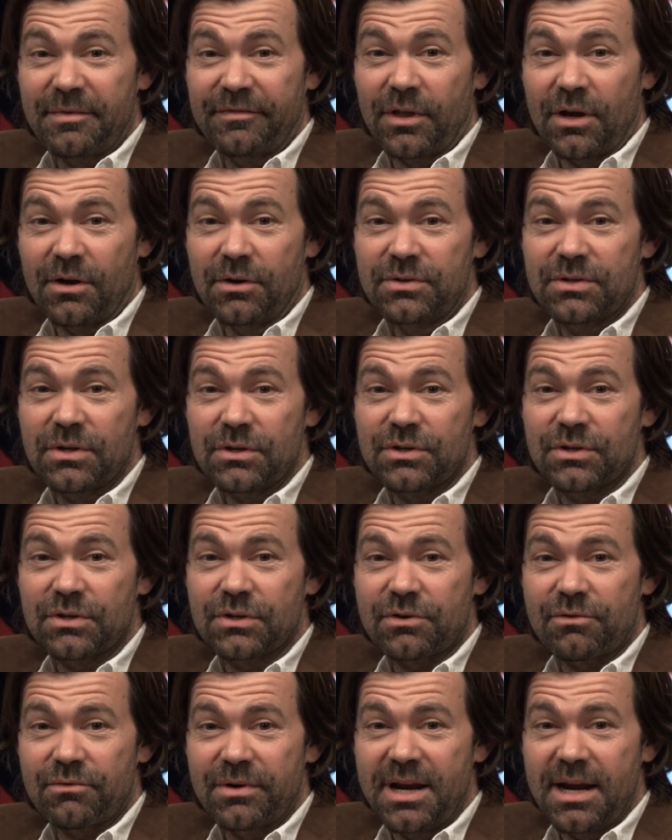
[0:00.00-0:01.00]
of those
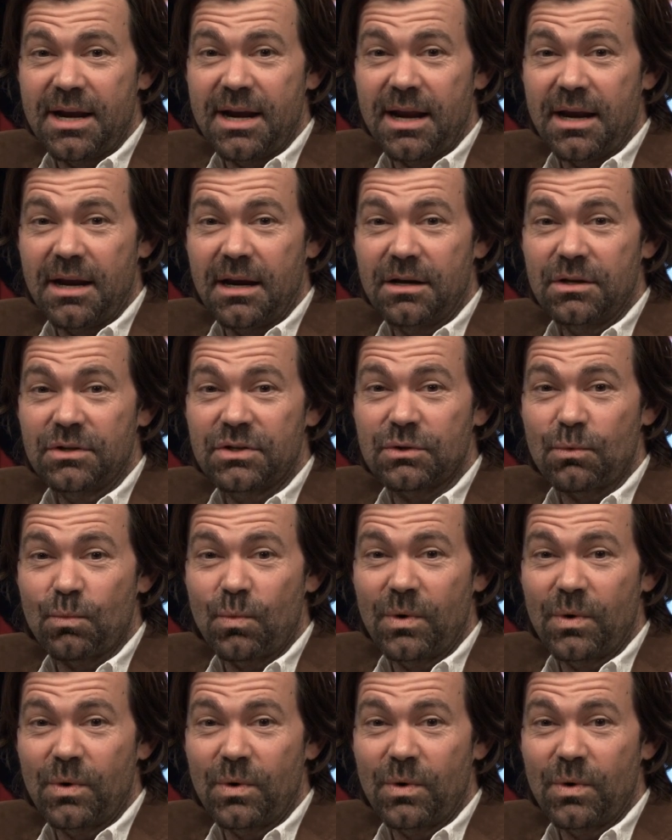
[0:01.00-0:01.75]
screenings